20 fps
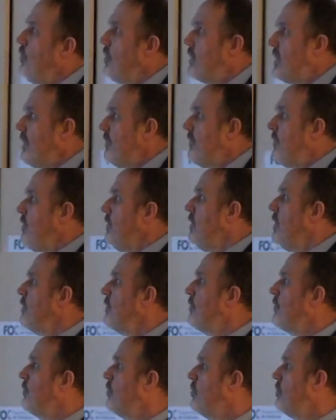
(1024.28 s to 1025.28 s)
you can see
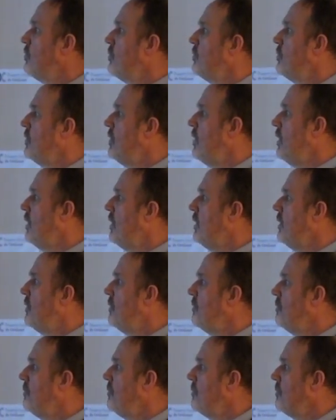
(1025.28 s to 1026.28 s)
also
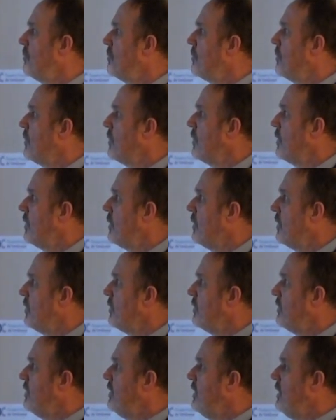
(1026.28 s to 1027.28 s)
um,
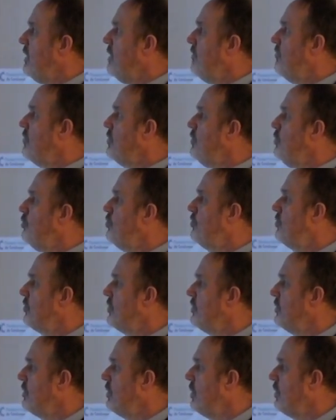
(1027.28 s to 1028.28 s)
the
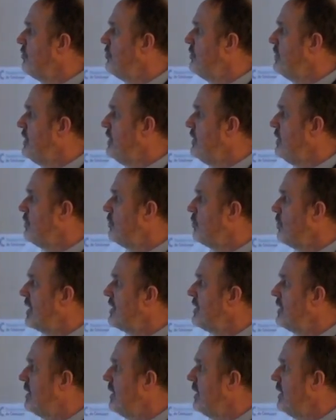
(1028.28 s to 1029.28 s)
evolution of the
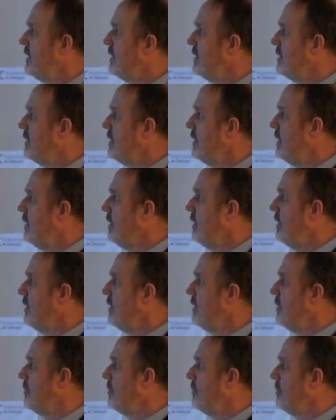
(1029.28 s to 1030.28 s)
ranking
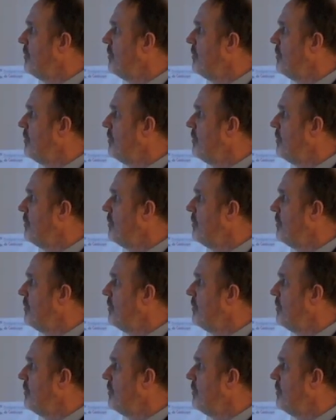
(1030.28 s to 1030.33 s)
um,